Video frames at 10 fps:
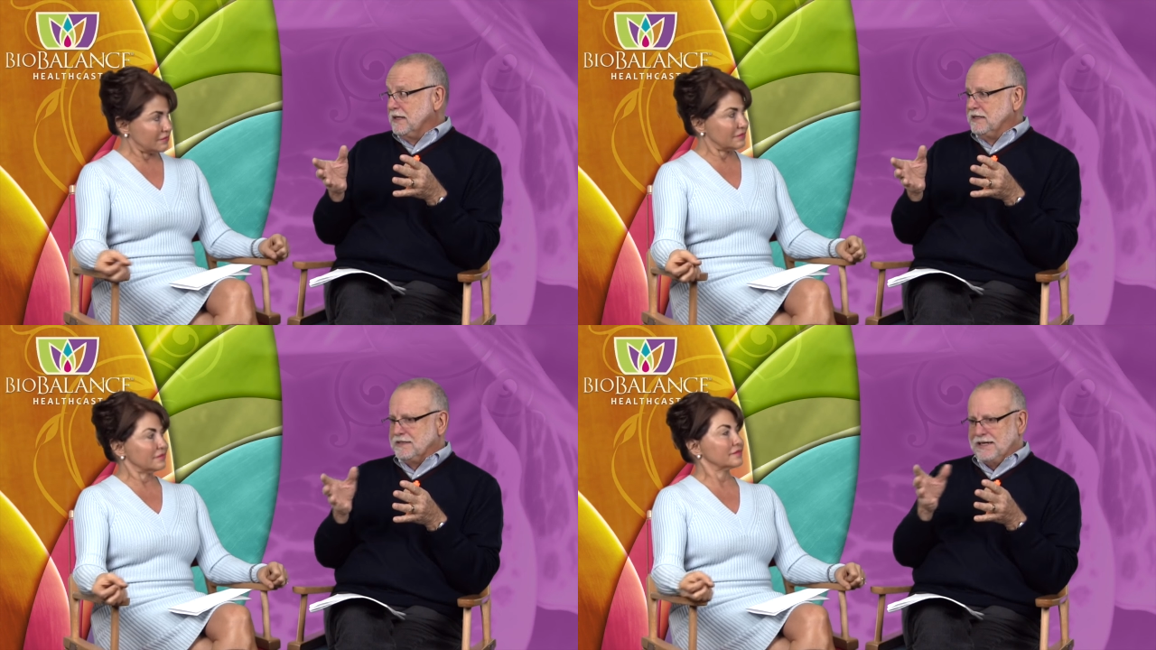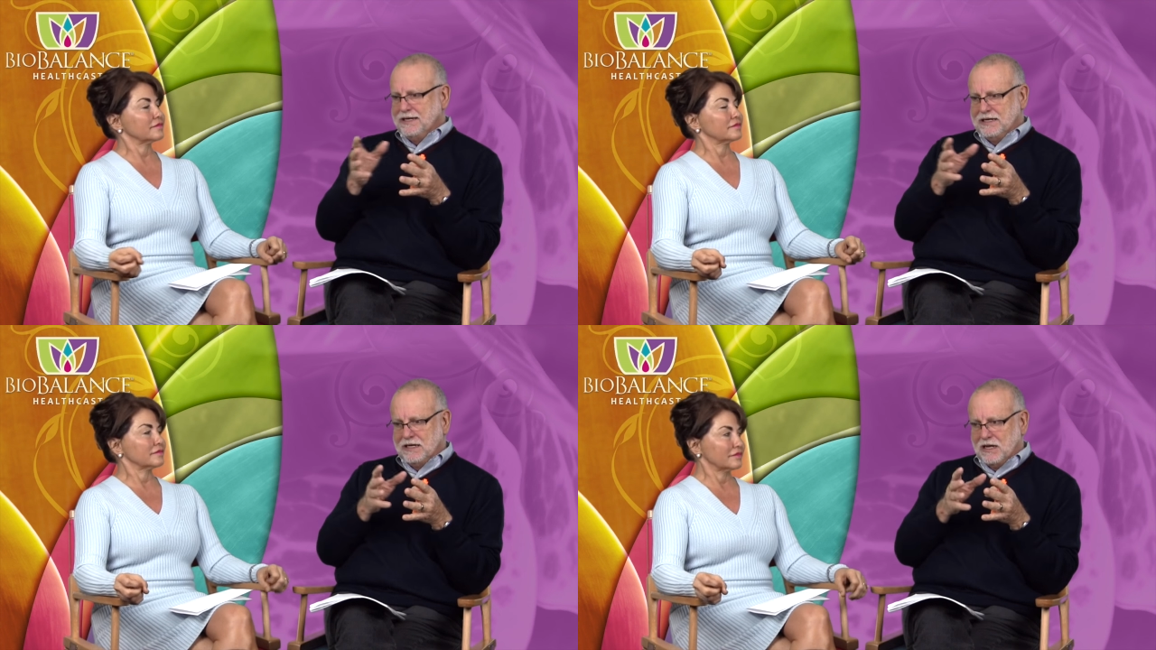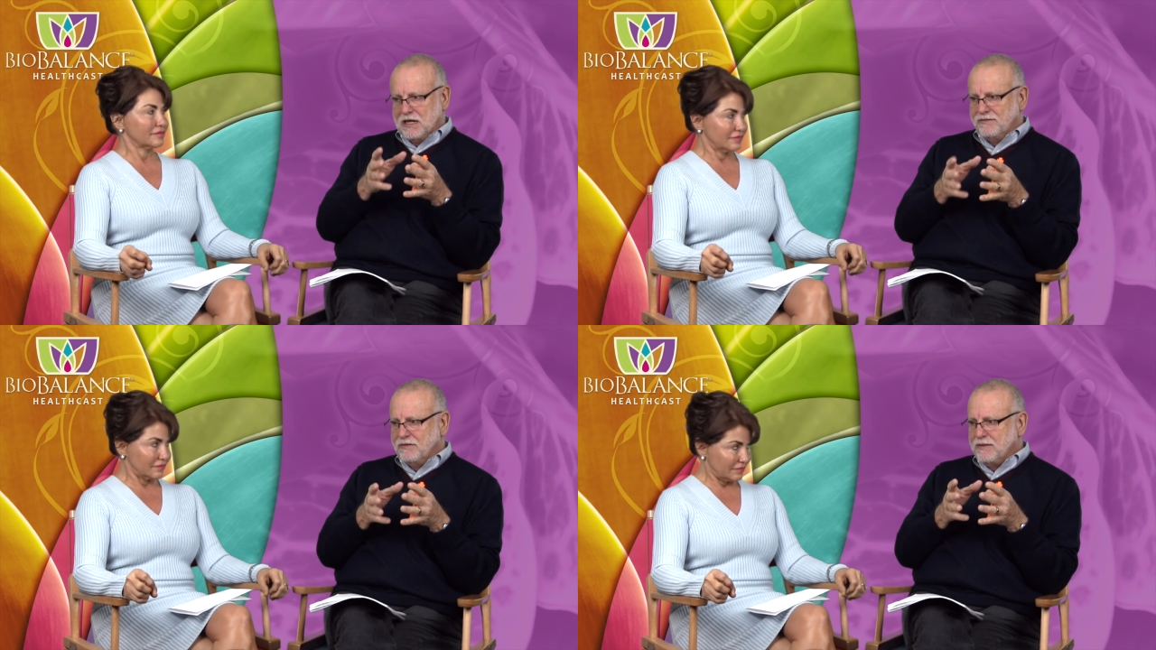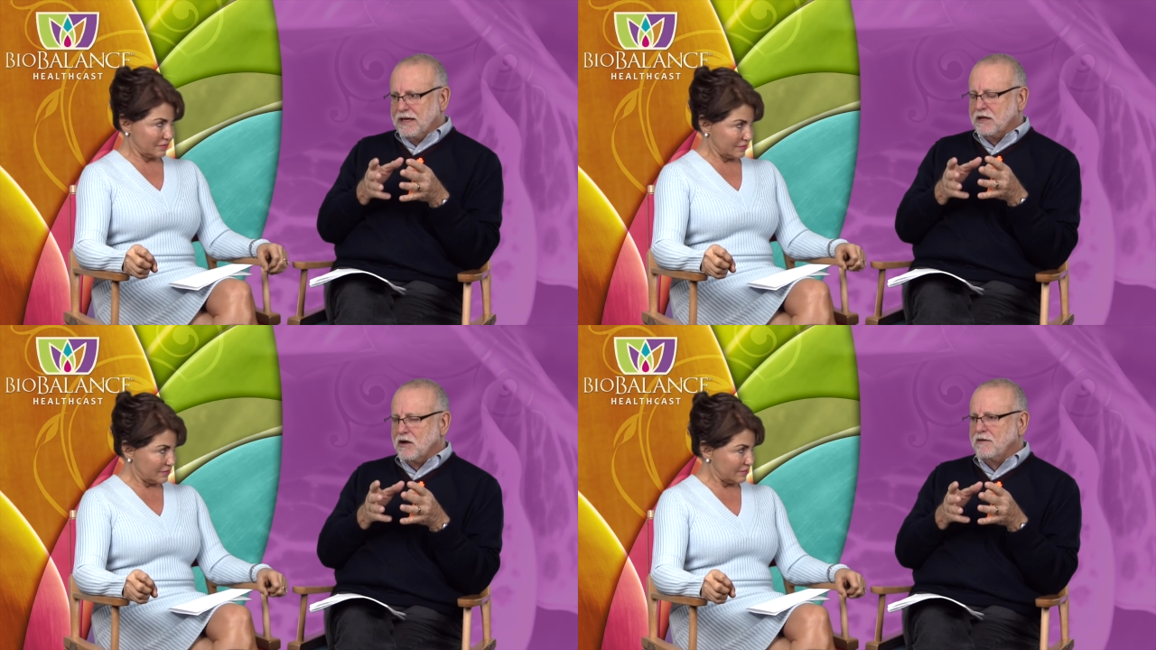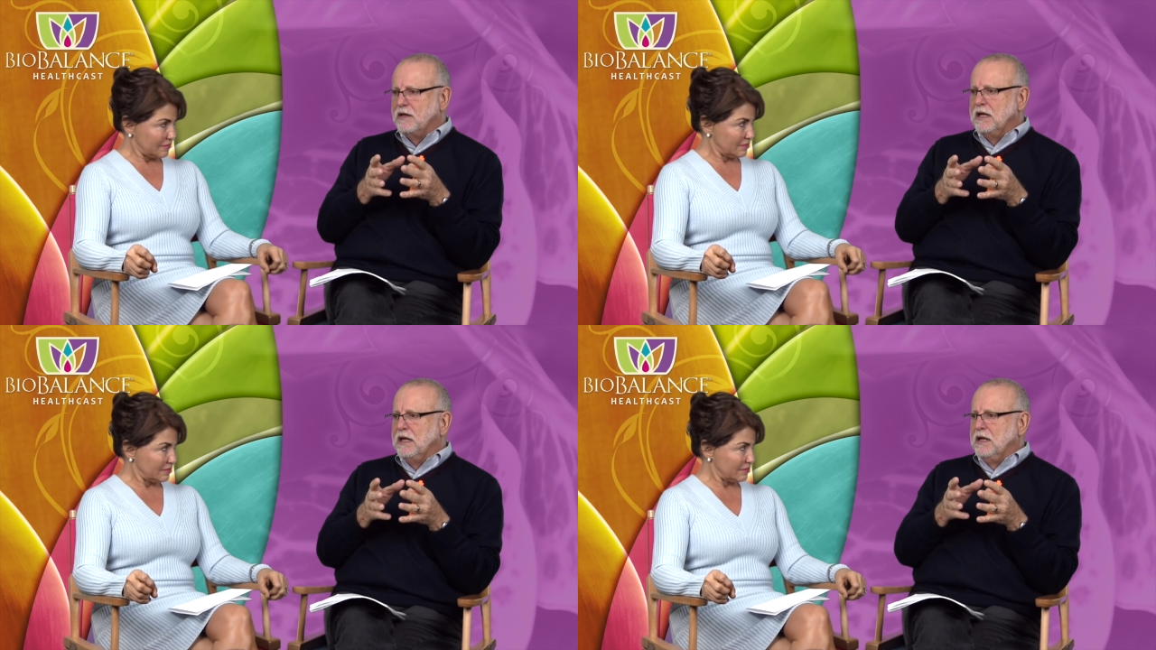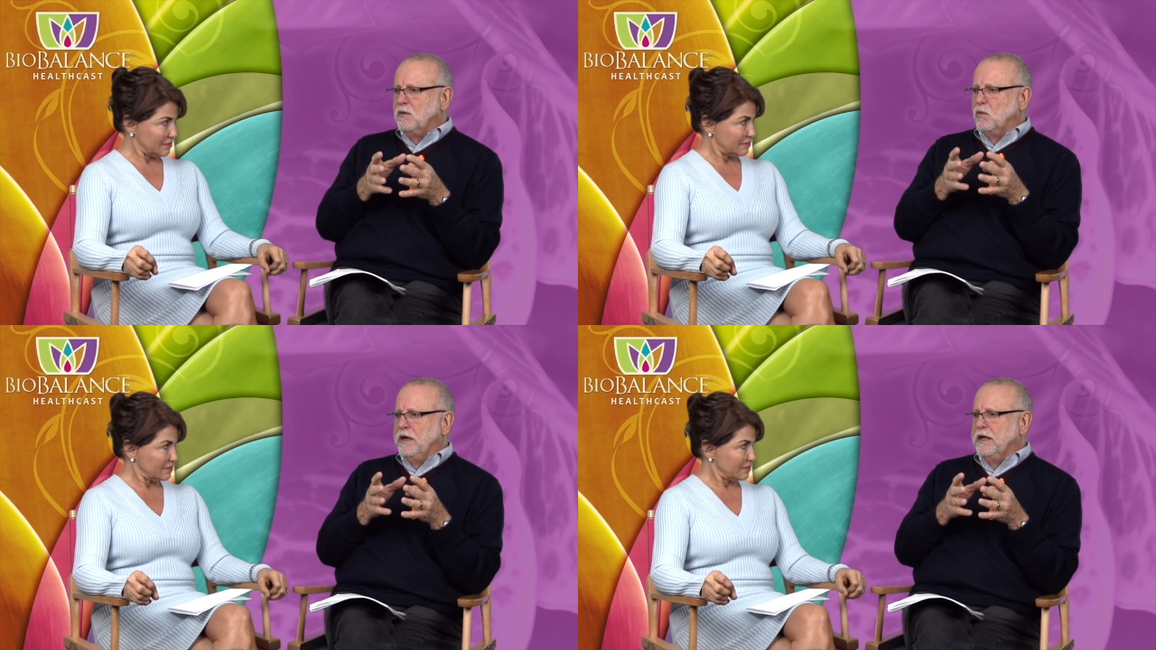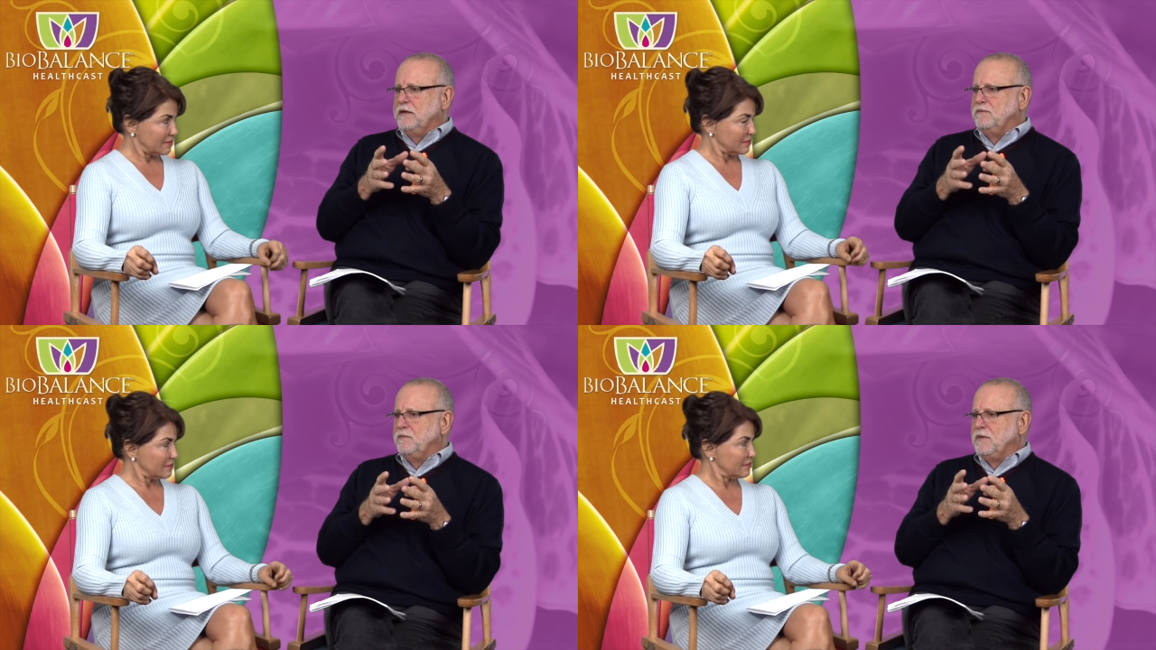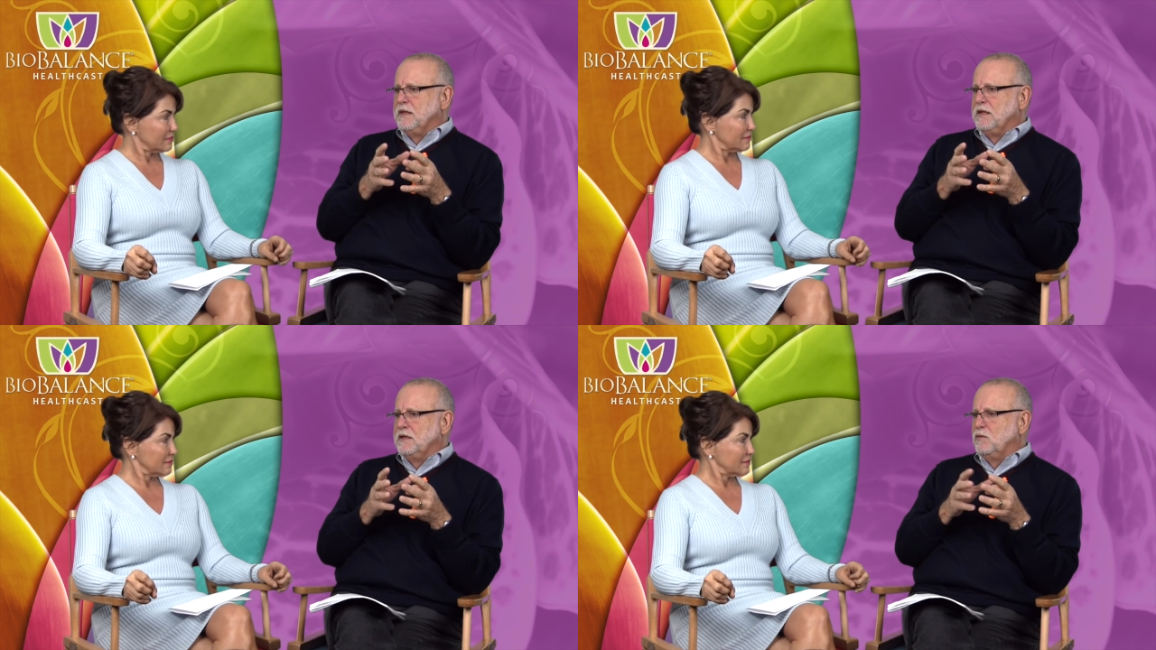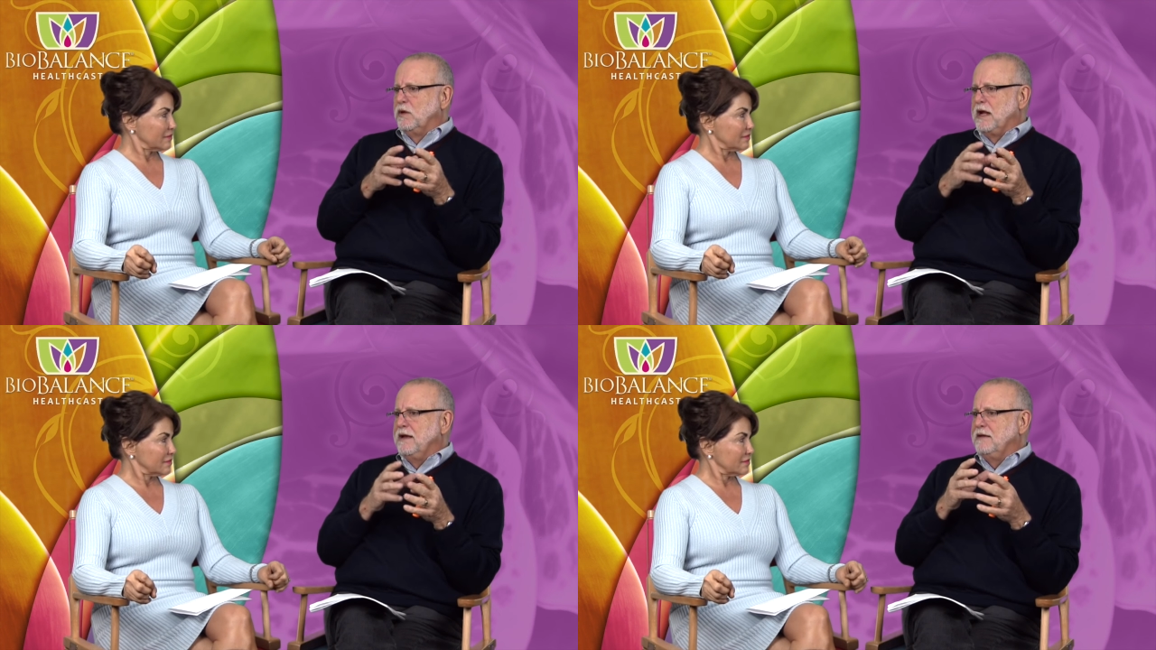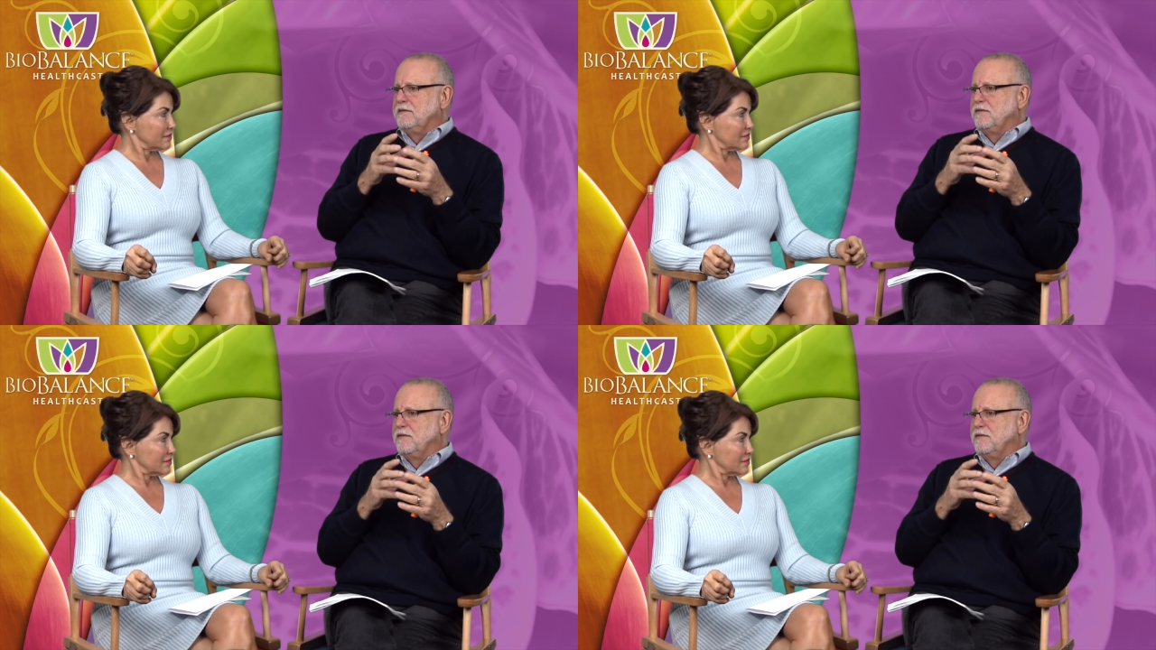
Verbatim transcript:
Speaker 1: and then mm-hmm. taking a lot of it back off. When when I